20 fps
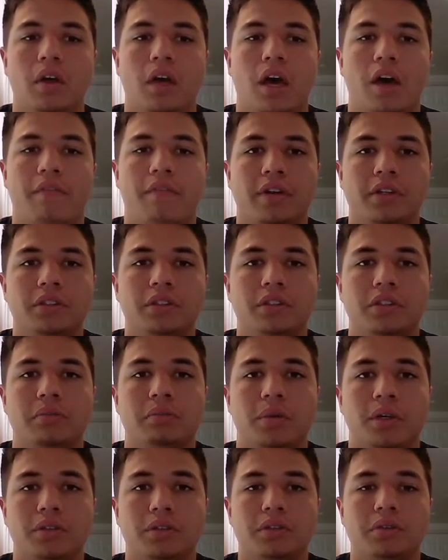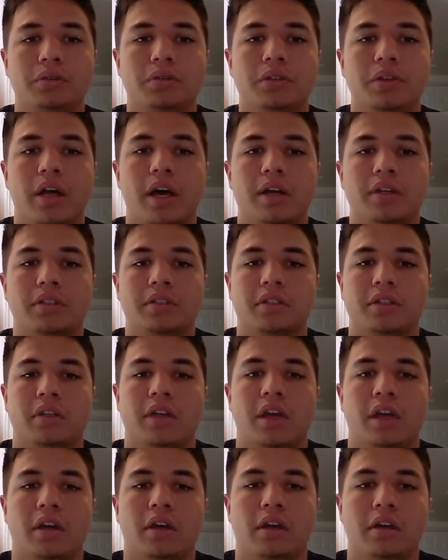Eventually, muscles relax,
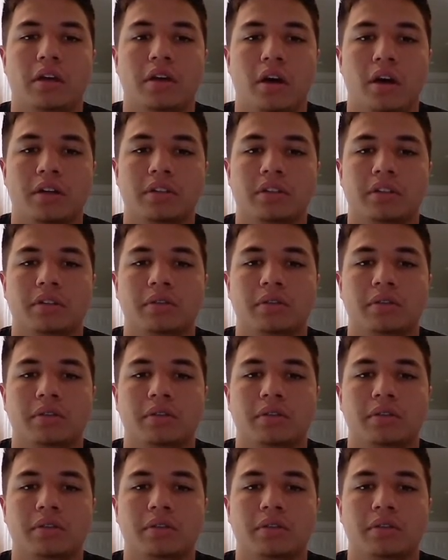causing the